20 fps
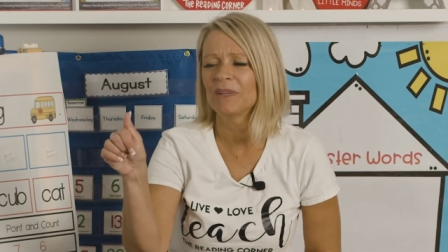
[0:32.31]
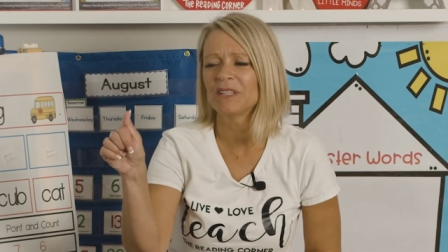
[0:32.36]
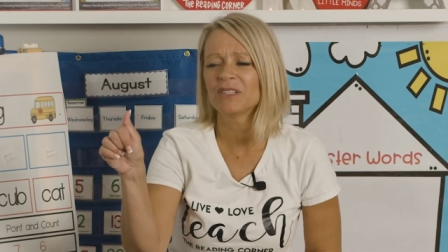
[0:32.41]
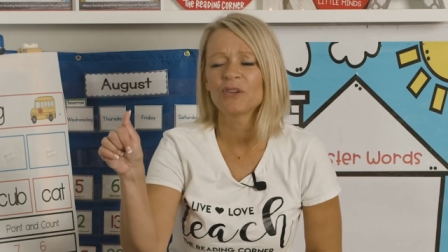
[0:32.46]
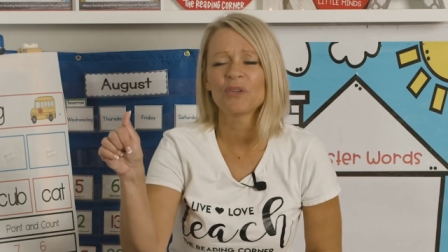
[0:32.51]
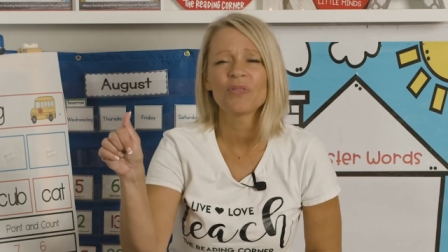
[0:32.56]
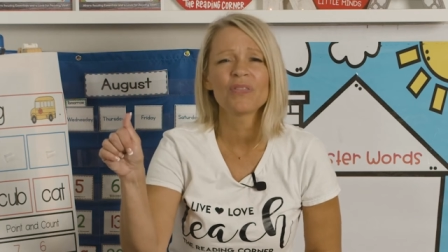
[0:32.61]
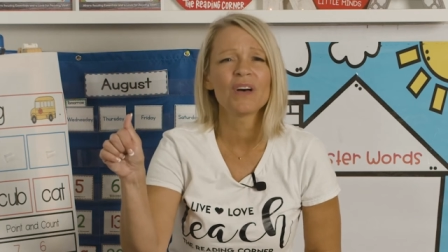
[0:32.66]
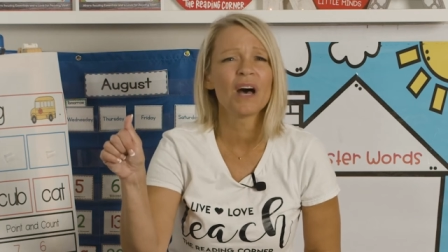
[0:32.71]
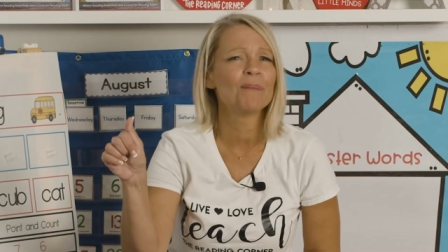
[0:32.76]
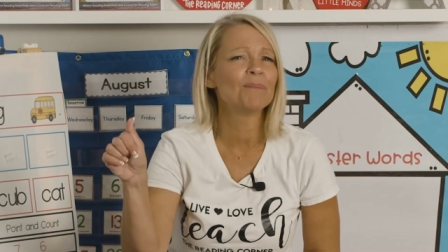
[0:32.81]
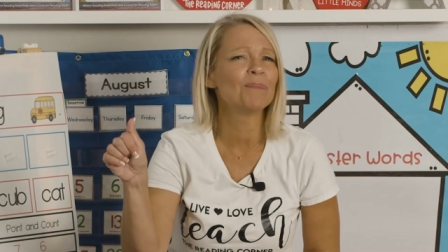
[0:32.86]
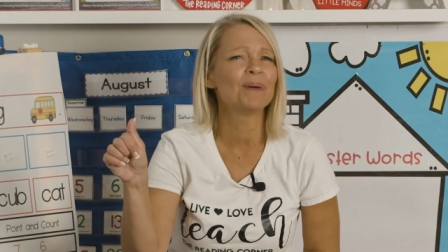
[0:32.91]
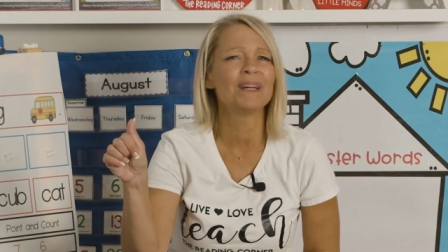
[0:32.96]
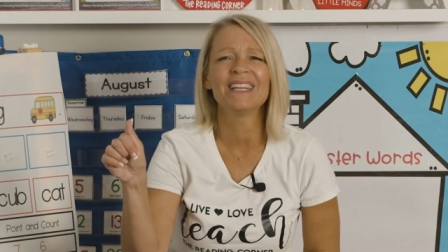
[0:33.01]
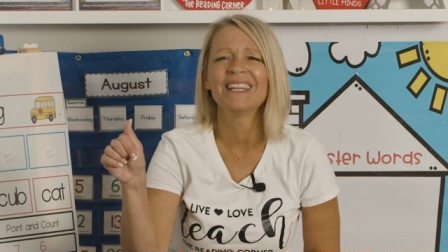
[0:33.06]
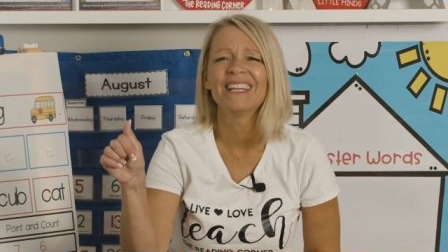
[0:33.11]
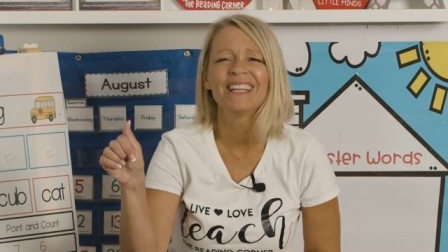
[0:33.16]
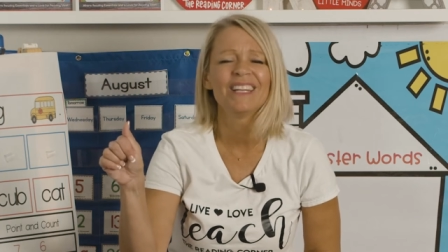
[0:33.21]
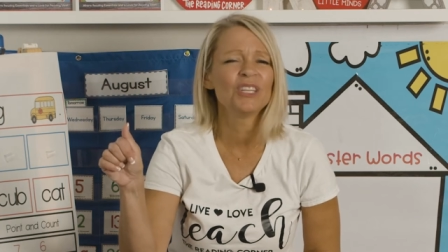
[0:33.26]
It's your thumb,
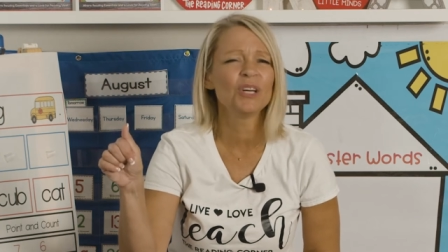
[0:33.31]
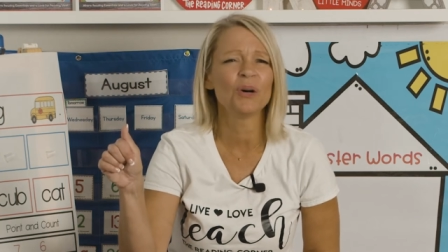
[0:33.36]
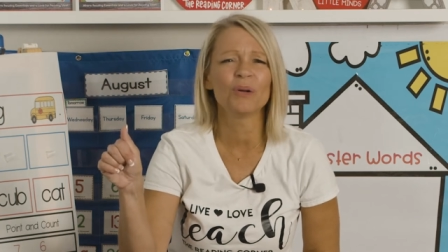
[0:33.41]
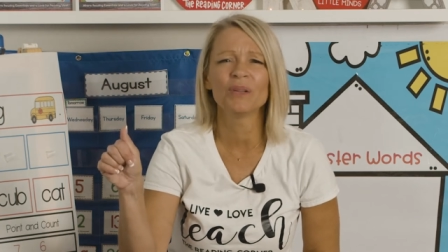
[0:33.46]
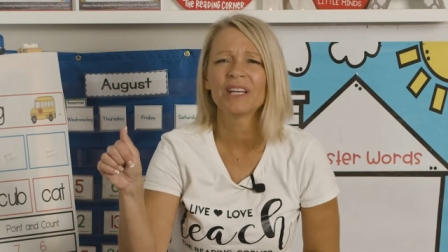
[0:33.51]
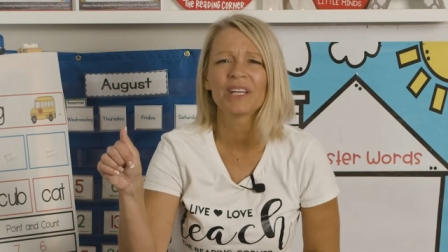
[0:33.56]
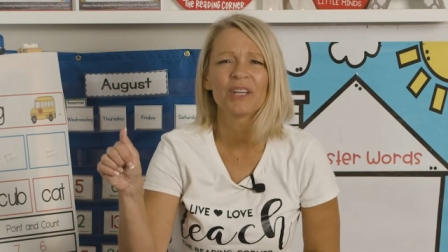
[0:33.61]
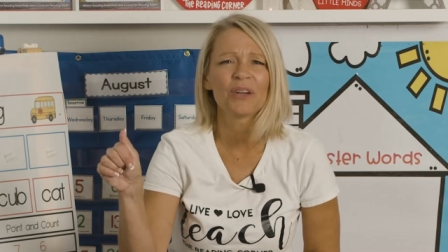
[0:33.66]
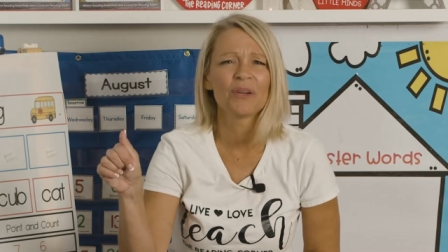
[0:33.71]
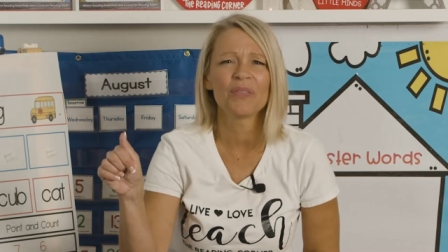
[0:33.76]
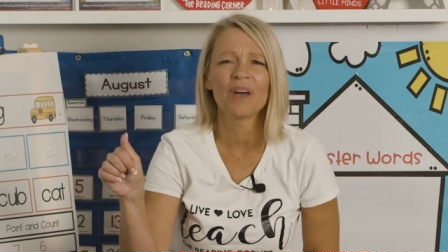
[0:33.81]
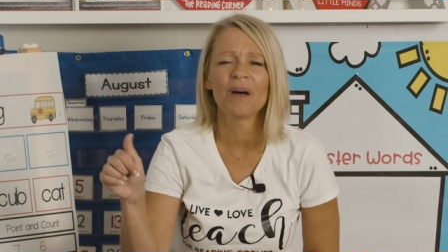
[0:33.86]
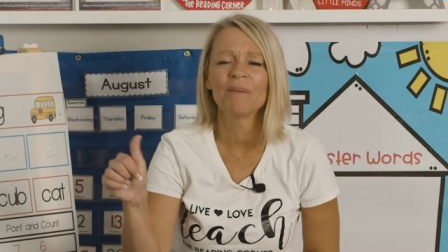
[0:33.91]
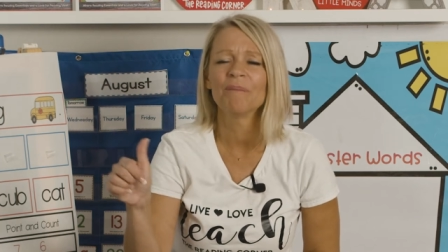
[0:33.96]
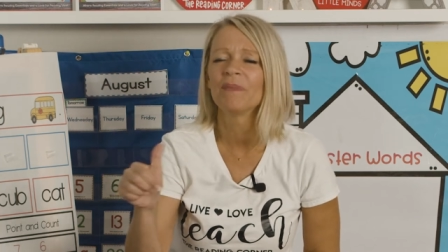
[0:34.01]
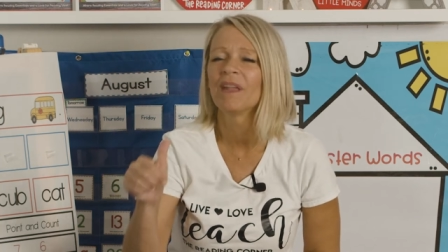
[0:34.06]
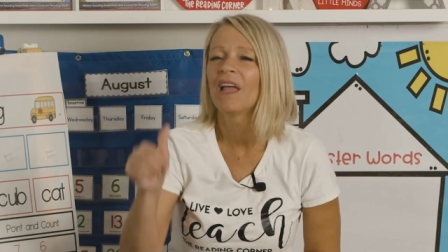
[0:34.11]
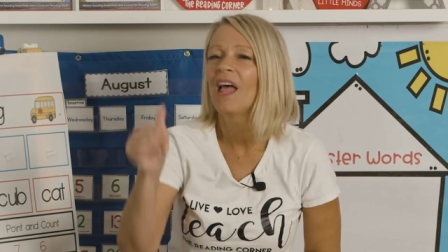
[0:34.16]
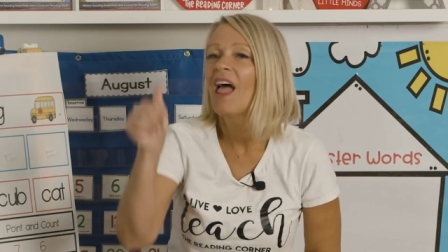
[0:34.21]
but don't lick your thumb